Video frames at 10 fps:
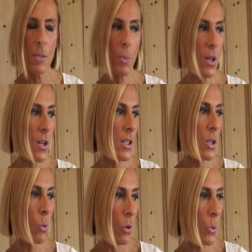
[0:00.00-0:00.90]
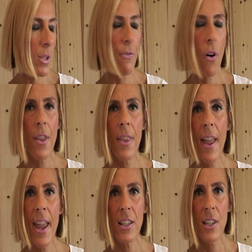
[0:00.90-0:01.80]
because you will always find
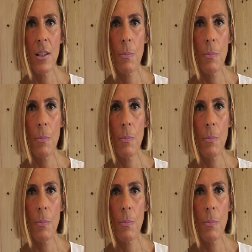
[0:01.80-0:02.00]
that excess